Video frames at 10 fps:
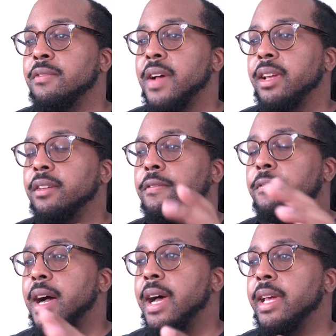If I can
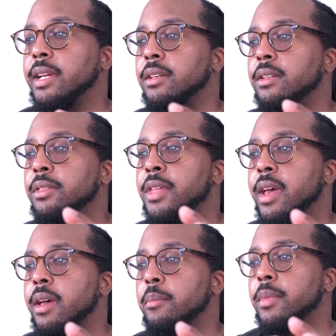find
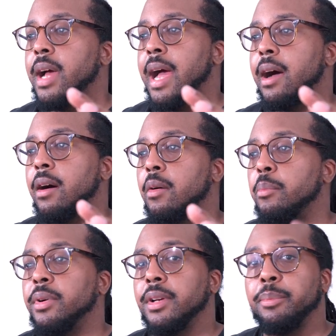them, I'll
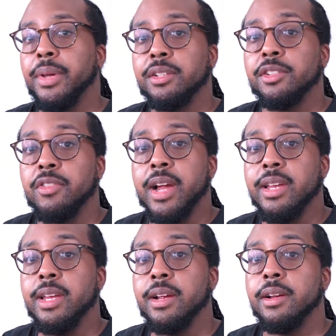put a picture
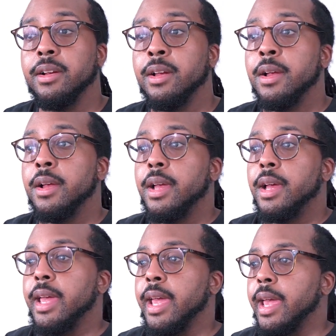right here.
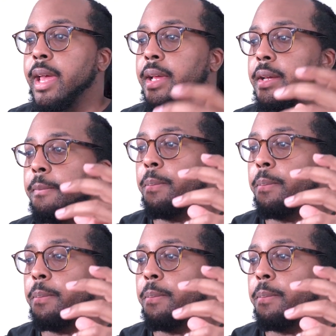And